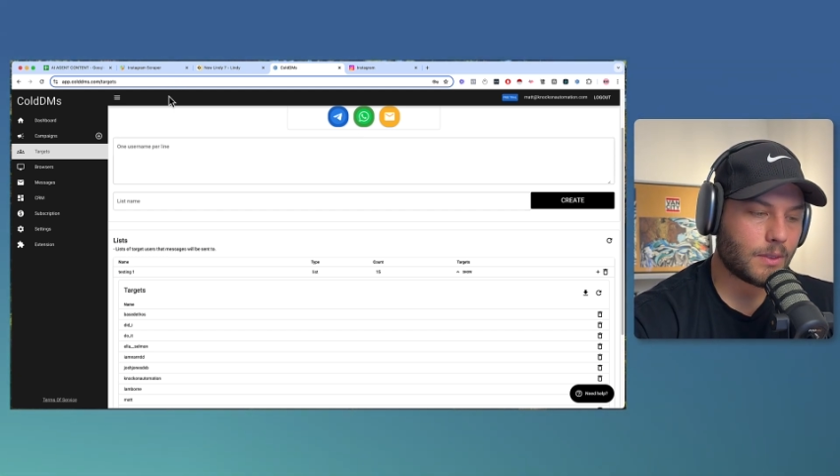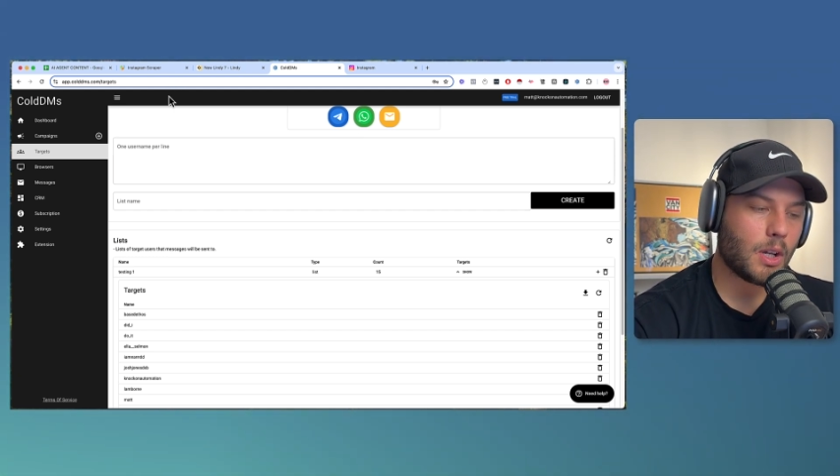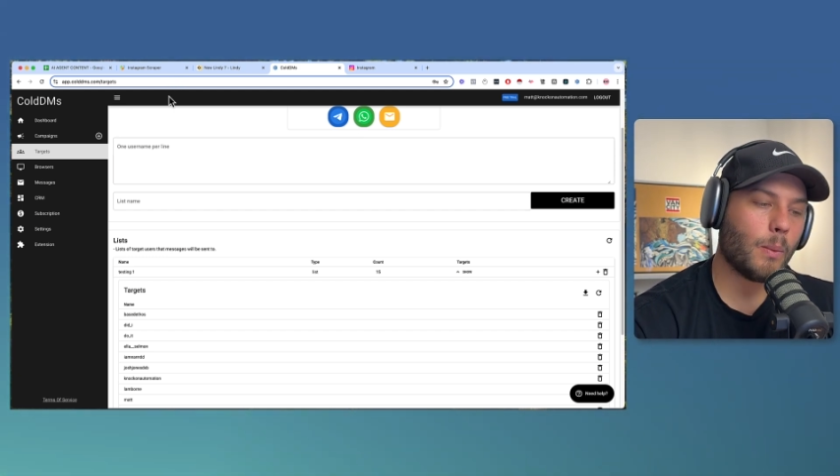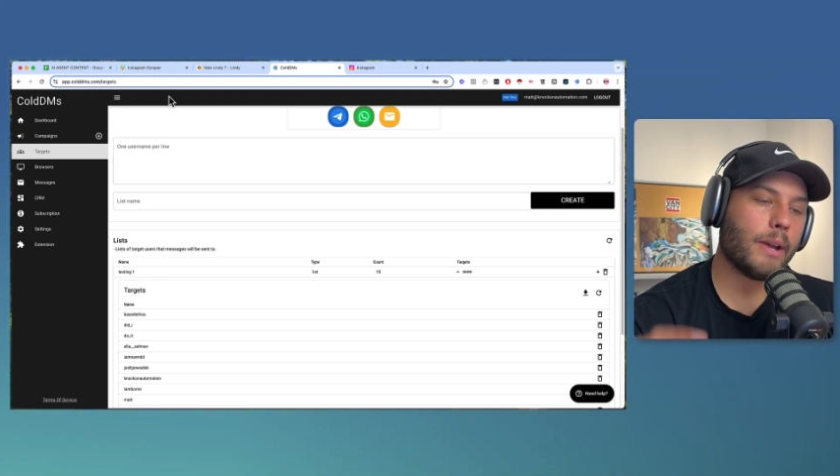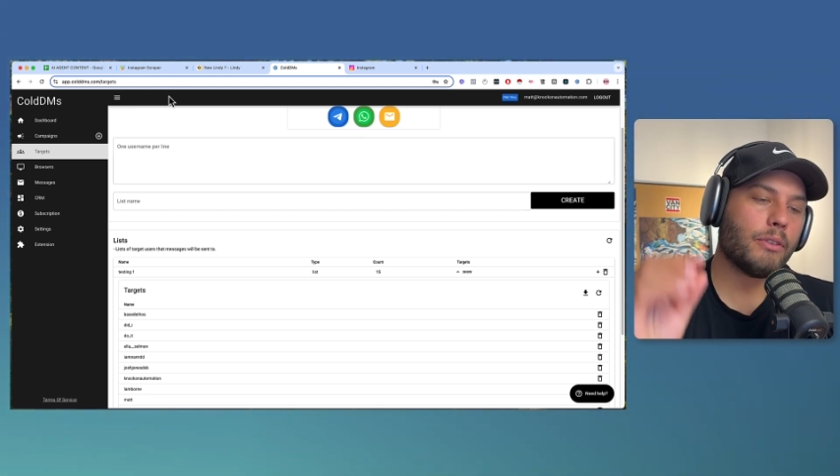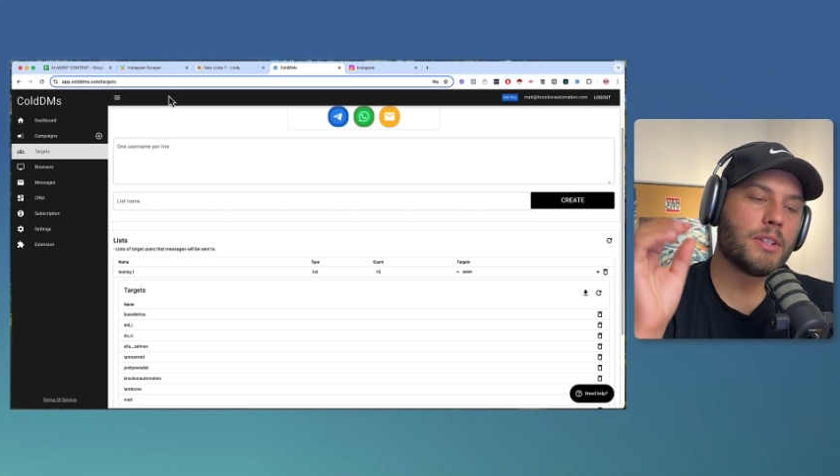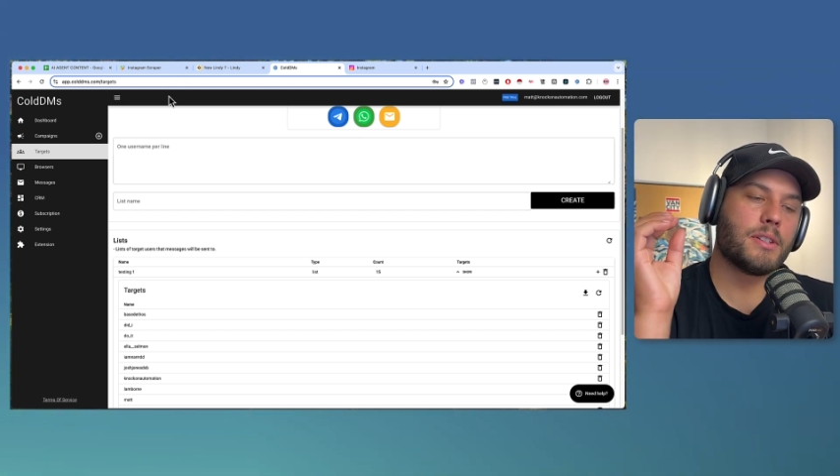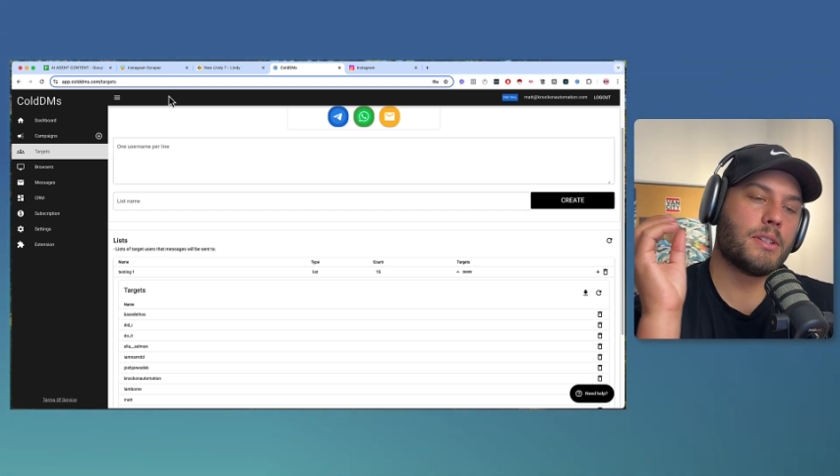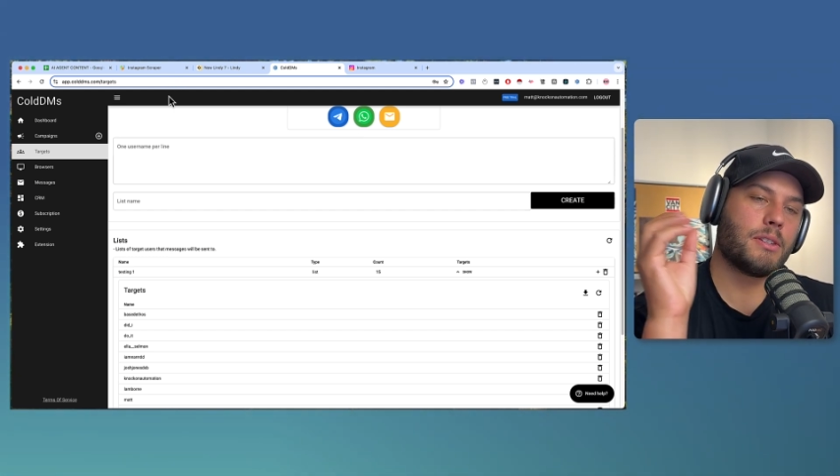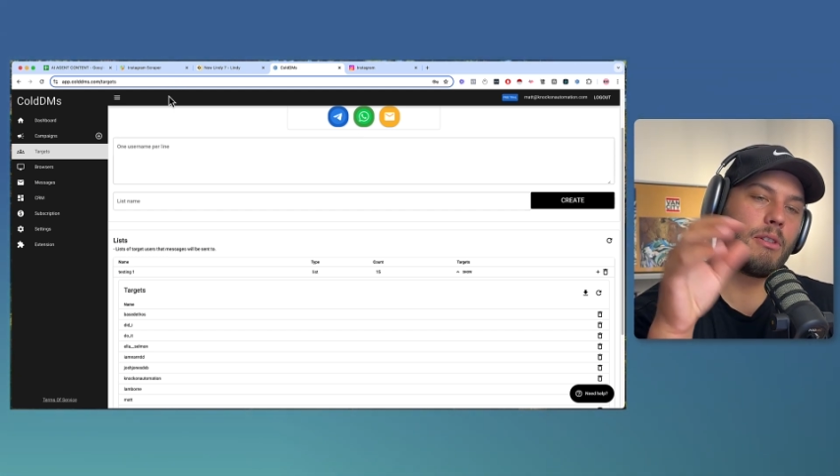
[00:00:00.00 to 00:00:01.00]
way for us
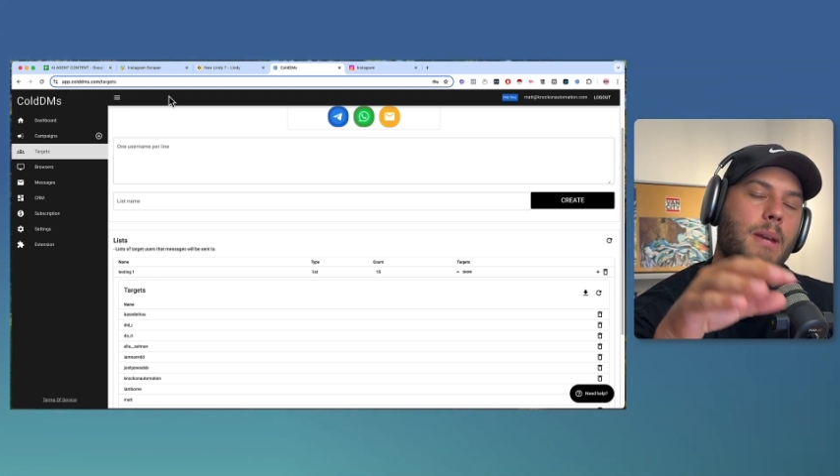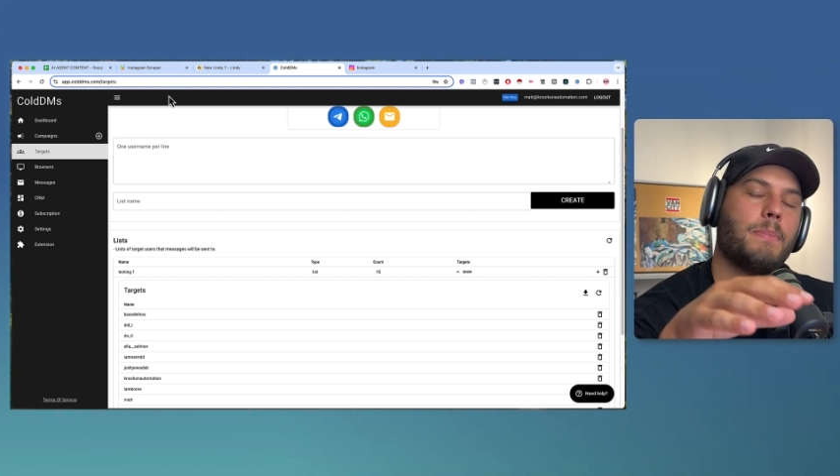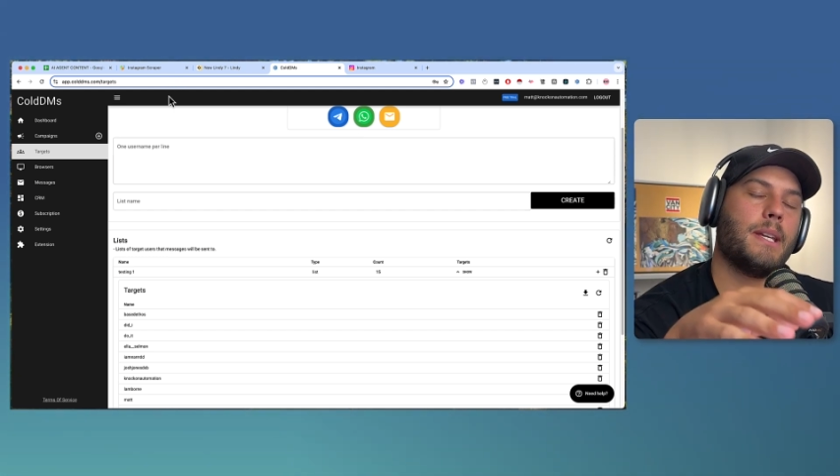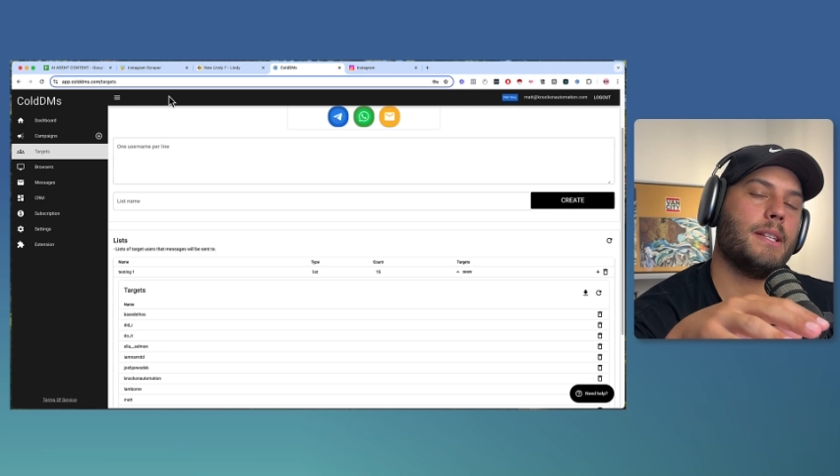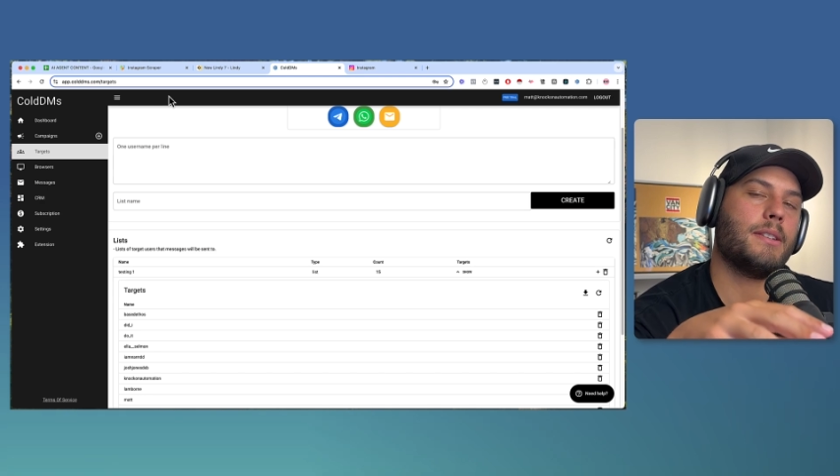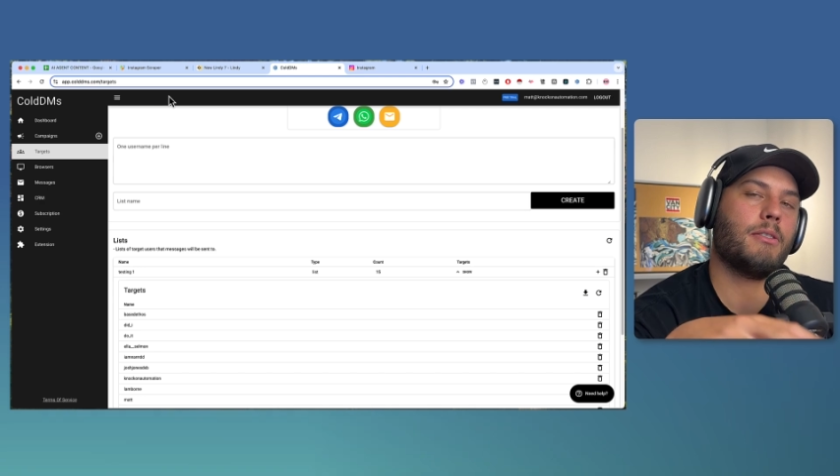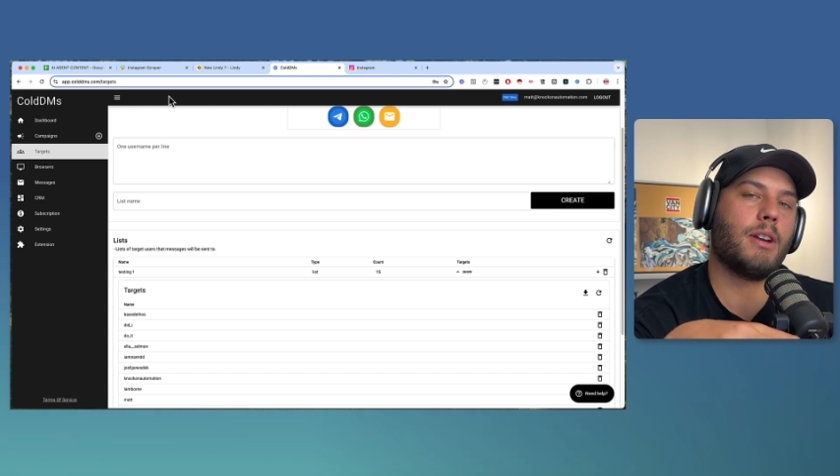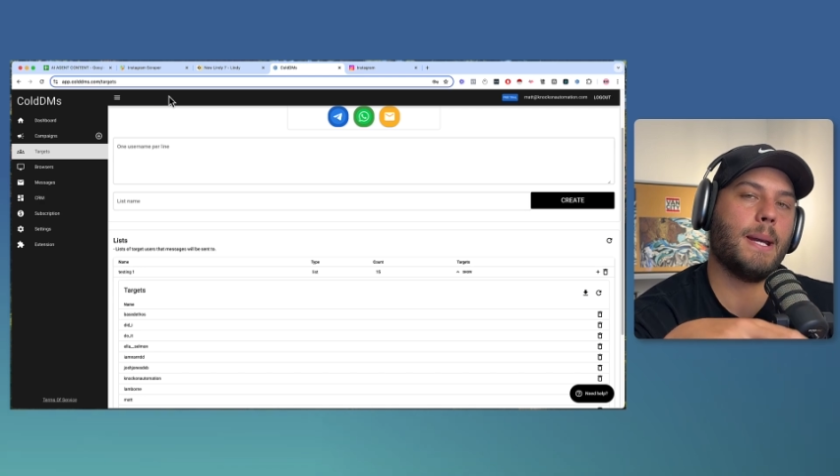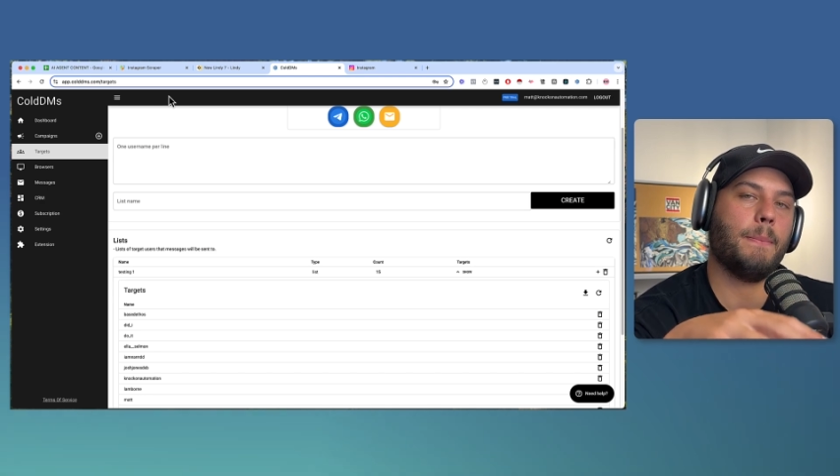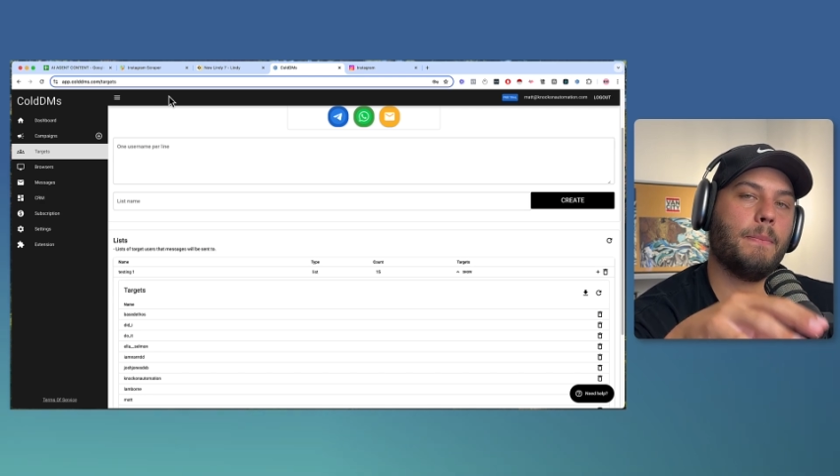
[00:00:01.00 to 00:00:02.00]
to scrape
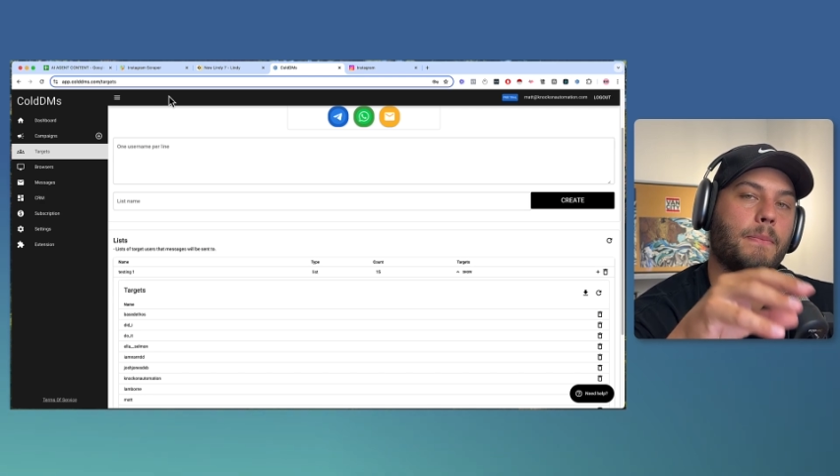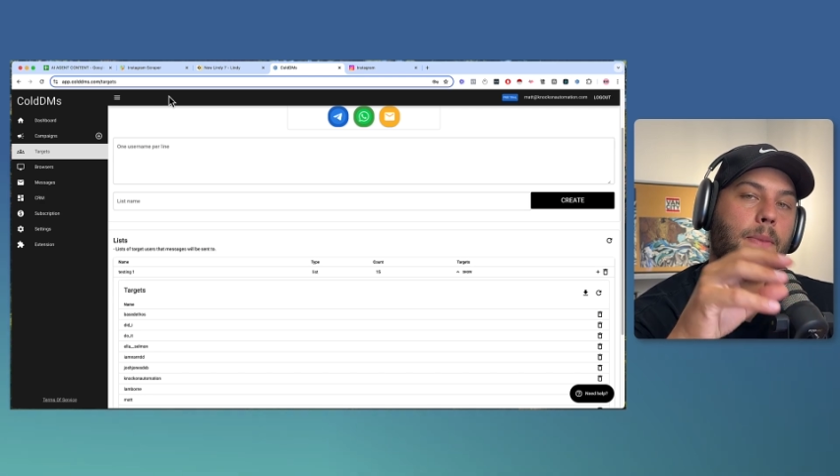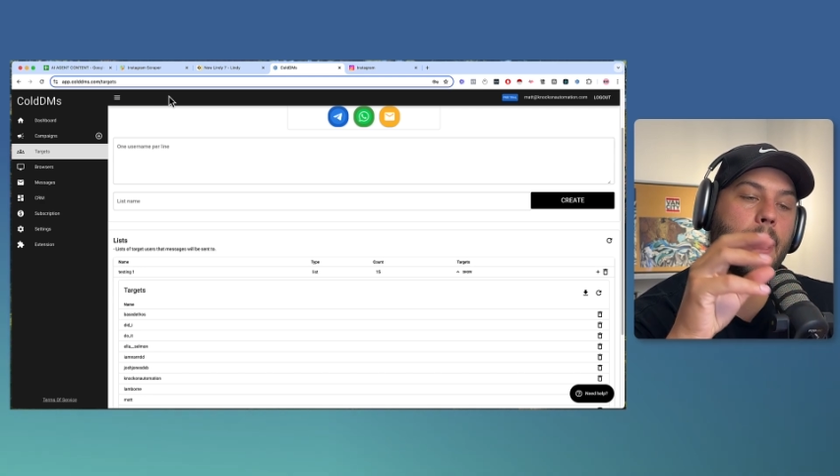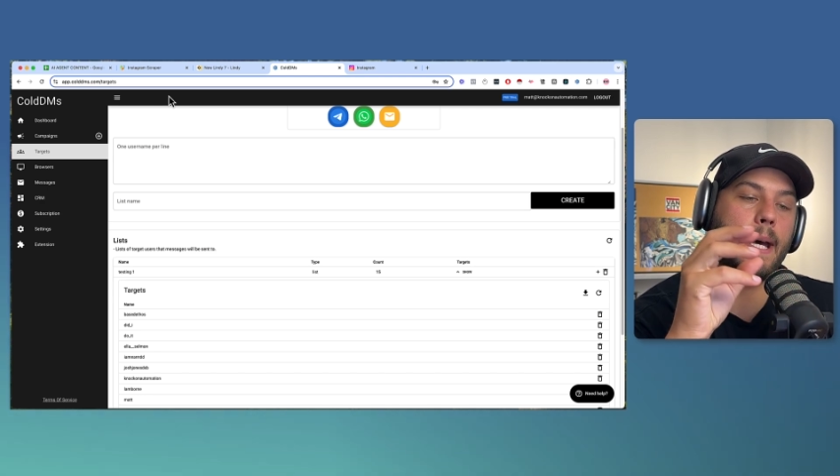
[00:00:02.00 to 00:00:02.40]
Instagram